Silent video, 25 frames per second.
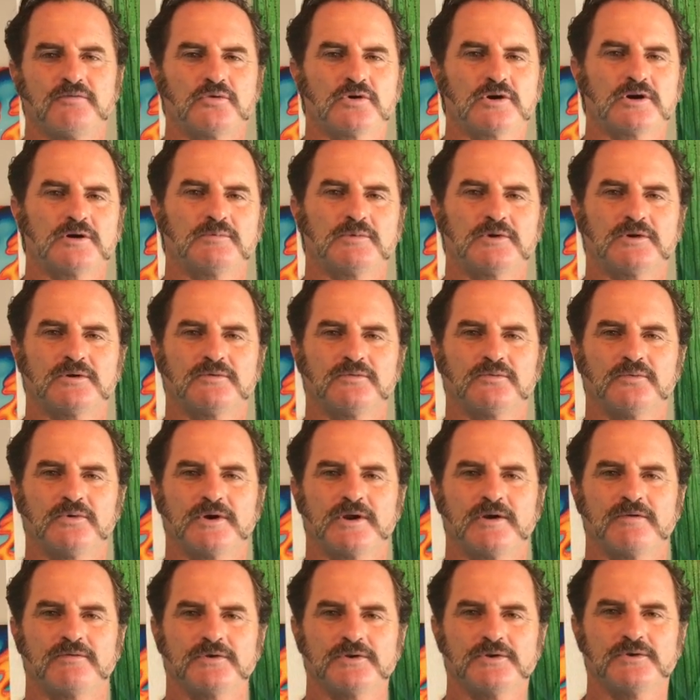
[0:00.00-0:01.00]
form or
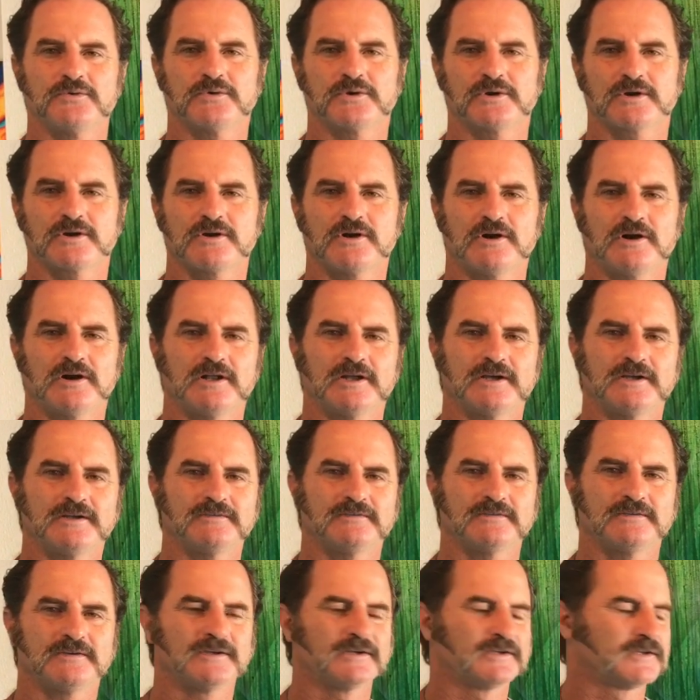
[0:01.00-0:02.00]
whatever you want to call it.